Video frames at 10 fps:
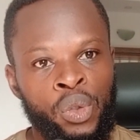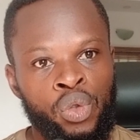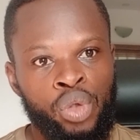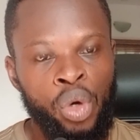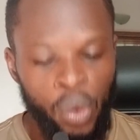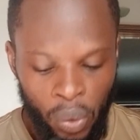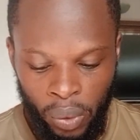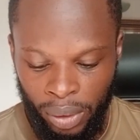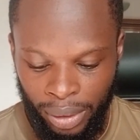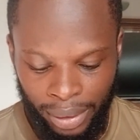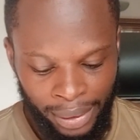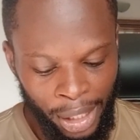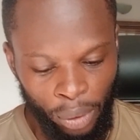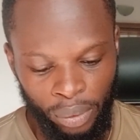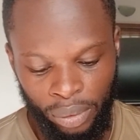So
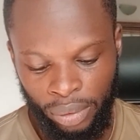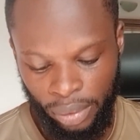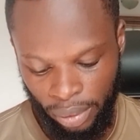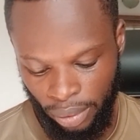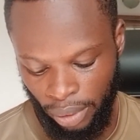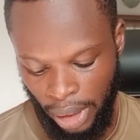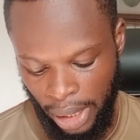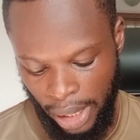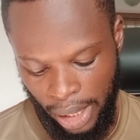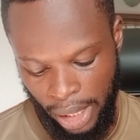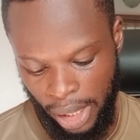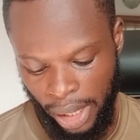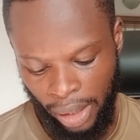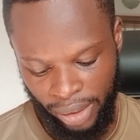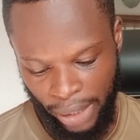now
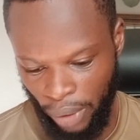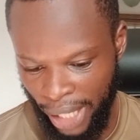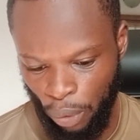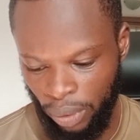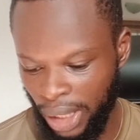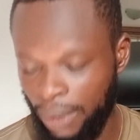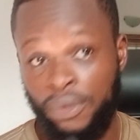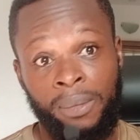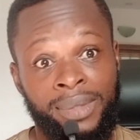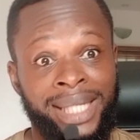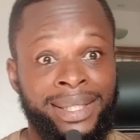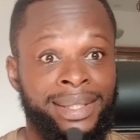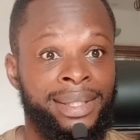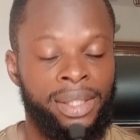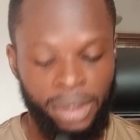because I wrote down some
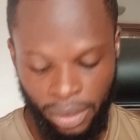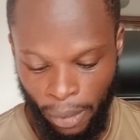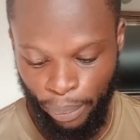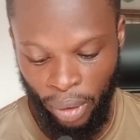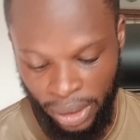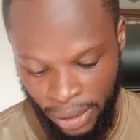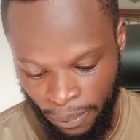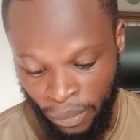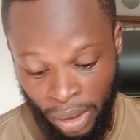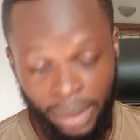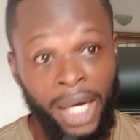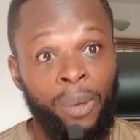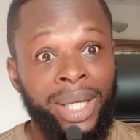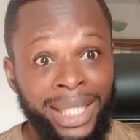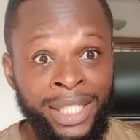certain things, some points.
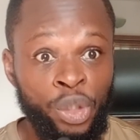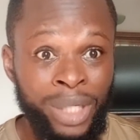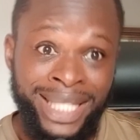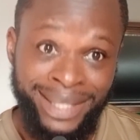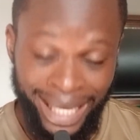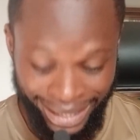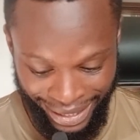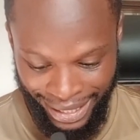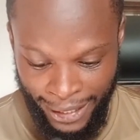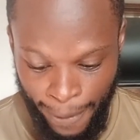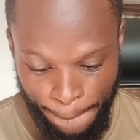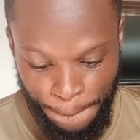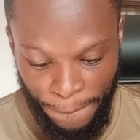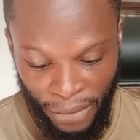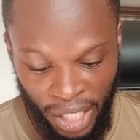Now in 2019,
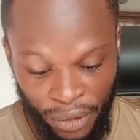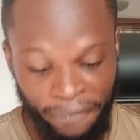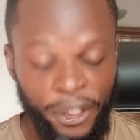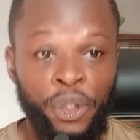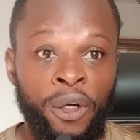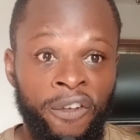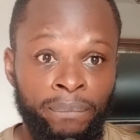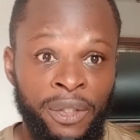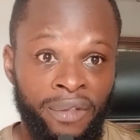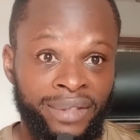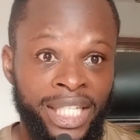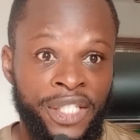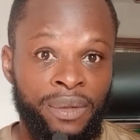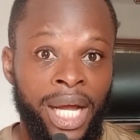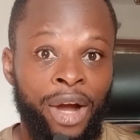the federal government of
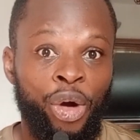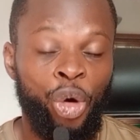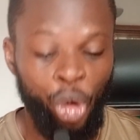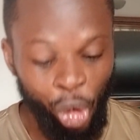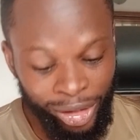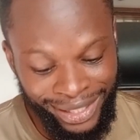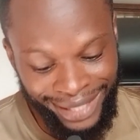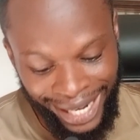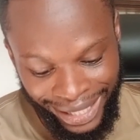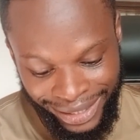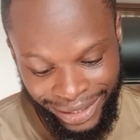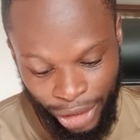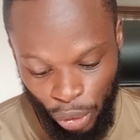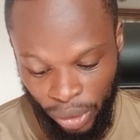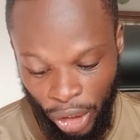Nigeria ordered,
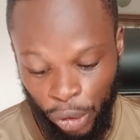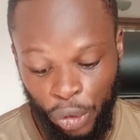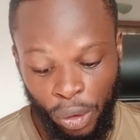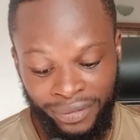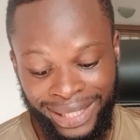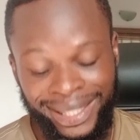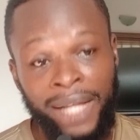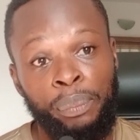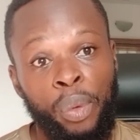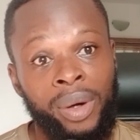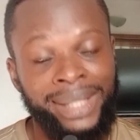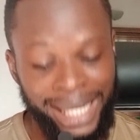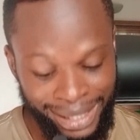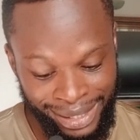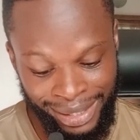you know, the closure of the land
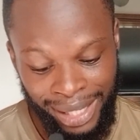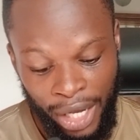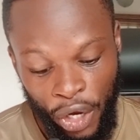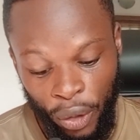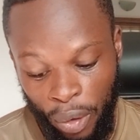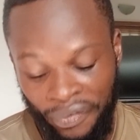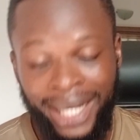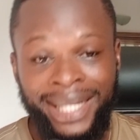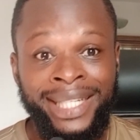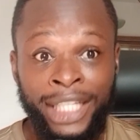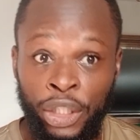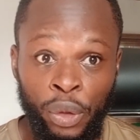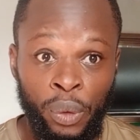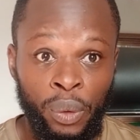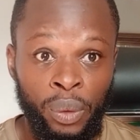borders over
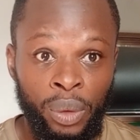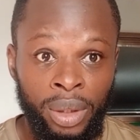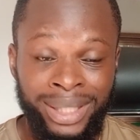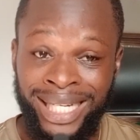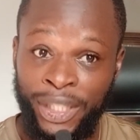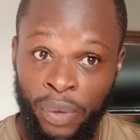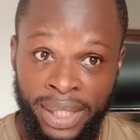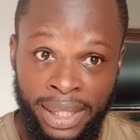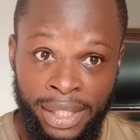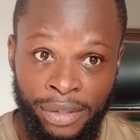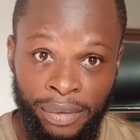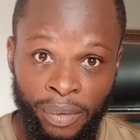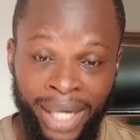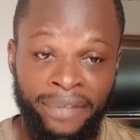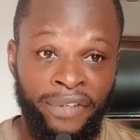illegal. These are the reasons
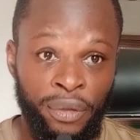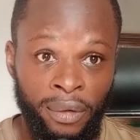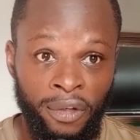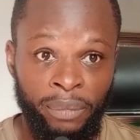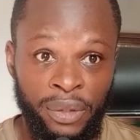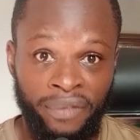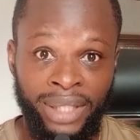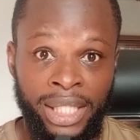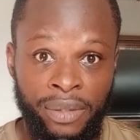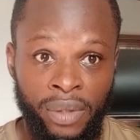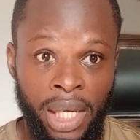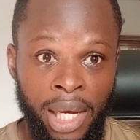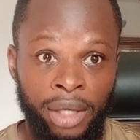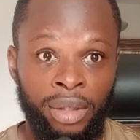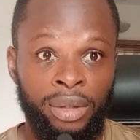why the federal government of
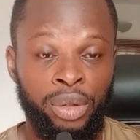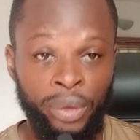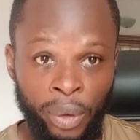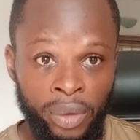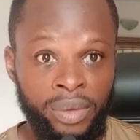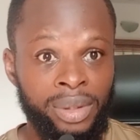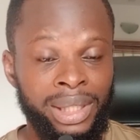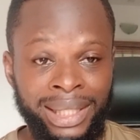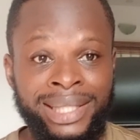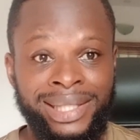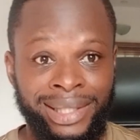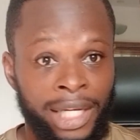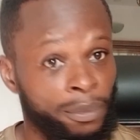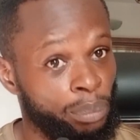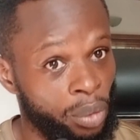Nigeria closed its
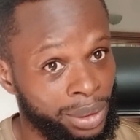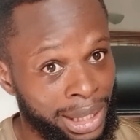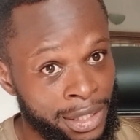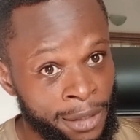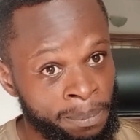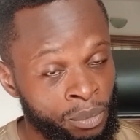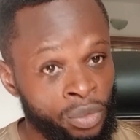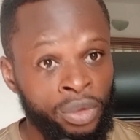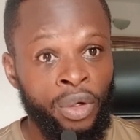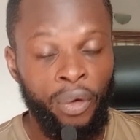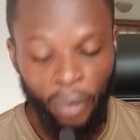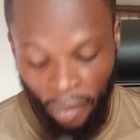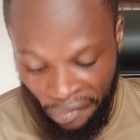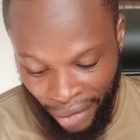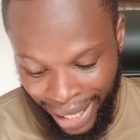land borders
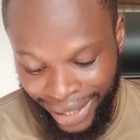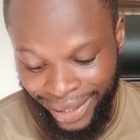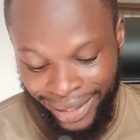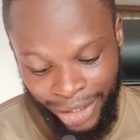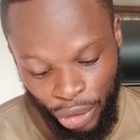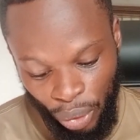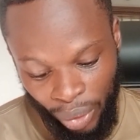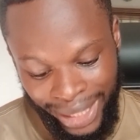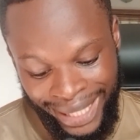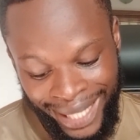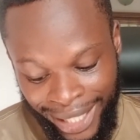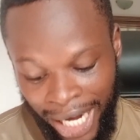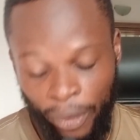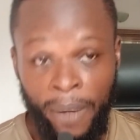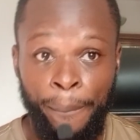over, you know, illegal